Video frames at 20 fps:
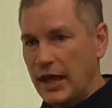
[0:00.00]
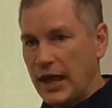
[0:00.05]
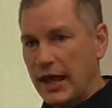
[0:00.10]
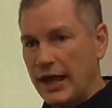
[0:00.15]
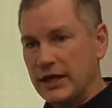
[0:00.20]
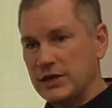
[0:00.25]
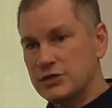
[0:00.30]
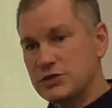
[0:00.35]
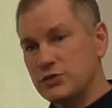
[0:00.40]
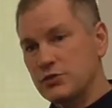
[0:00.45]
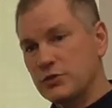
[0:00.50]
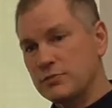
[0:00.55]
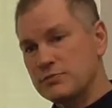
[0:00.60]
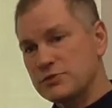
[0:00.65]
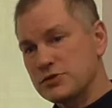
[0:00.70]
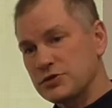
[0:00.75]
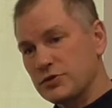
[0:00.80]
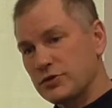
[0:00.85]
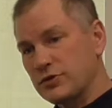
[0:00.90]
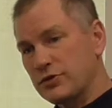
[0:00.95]
as you
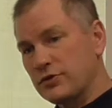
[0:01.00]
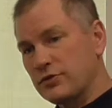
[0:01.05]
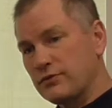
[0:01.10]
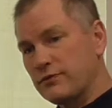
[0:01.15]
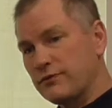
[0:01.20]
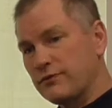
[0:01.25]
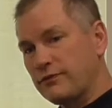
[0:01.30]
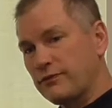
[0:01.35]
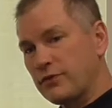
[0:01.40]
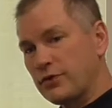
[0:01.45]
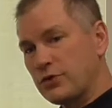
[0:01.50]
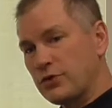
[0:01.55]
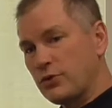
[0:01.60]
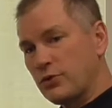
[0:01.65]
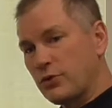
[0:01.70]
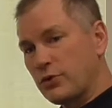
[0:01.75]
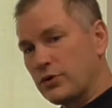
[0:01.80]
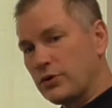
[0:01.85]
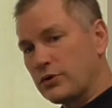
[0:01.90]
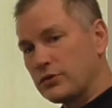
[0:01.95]
observe
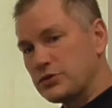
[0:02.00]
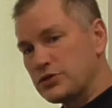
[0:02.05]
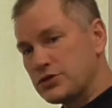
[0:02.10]
your